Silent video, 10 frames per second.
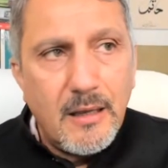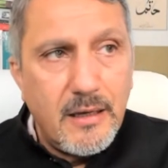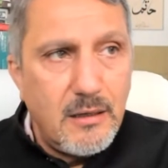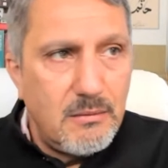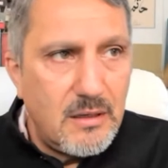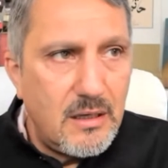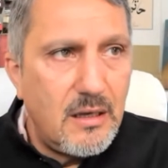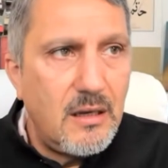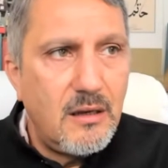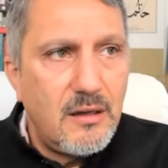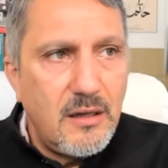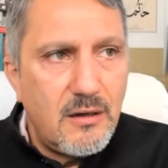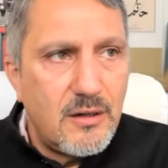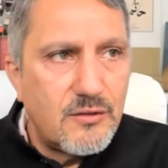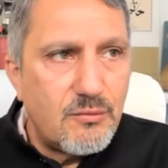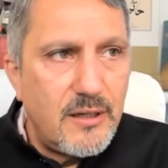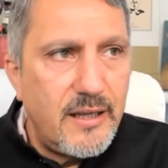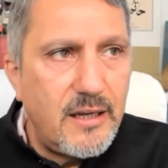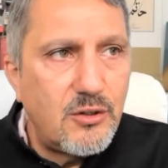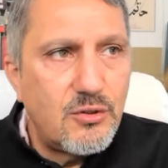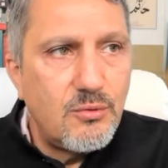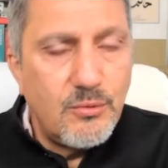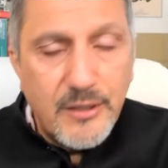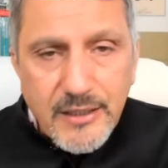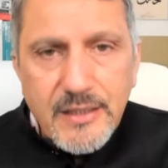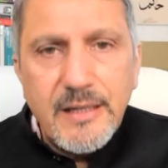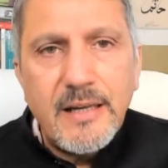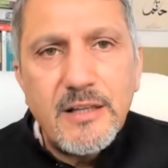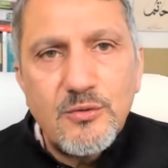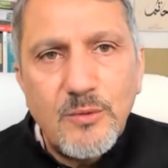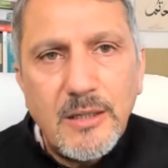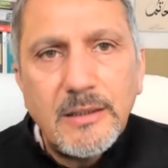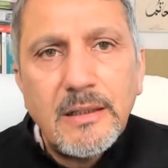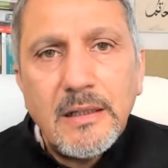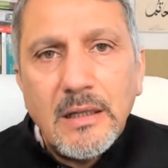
In here, it's related to India as well,